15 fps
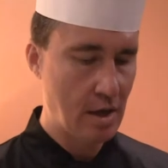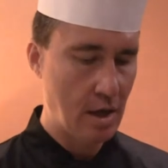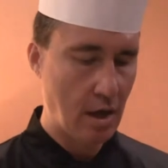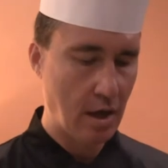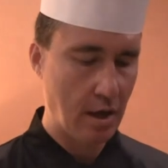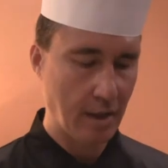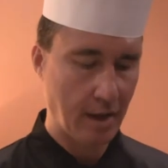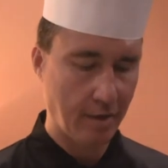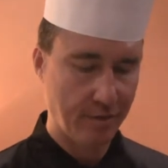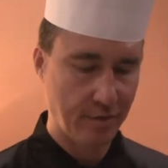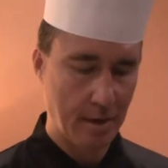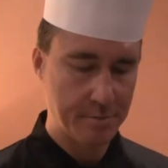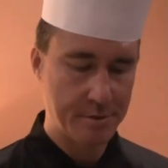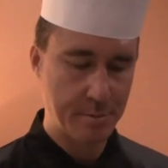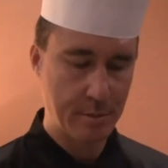A lot of
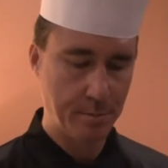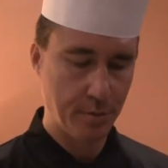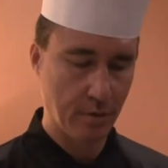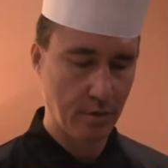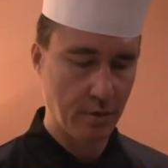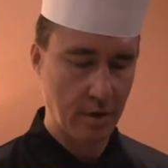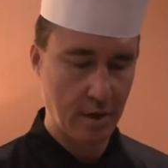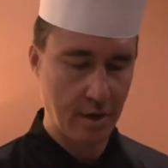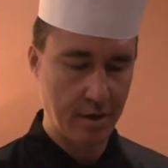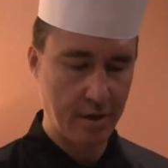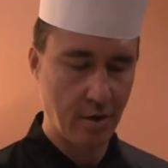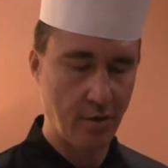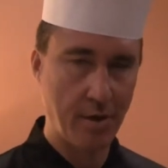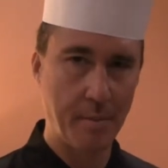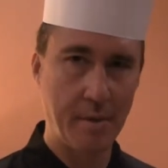times people,
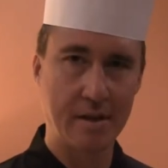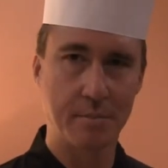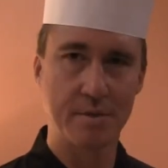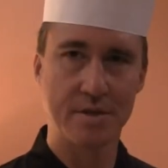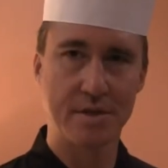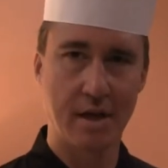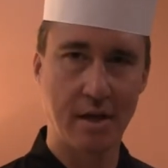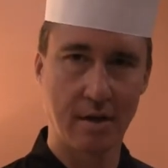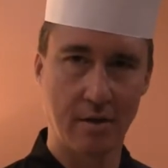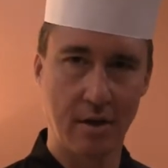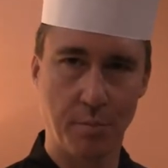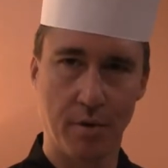they make a mistake and they